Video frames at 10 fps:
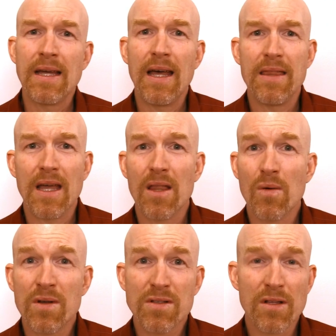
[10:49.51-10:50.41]
and the other
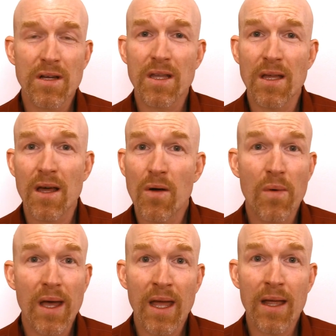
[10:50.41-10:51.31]
one's looking the other
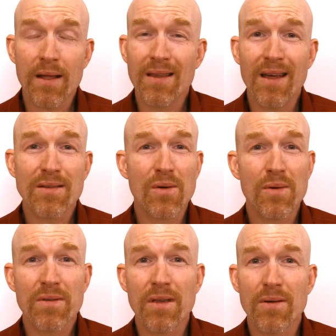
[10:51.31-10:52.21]
way, that's
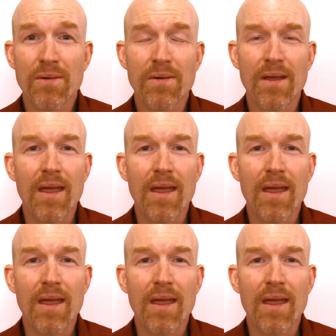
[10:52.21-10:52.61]
cool too.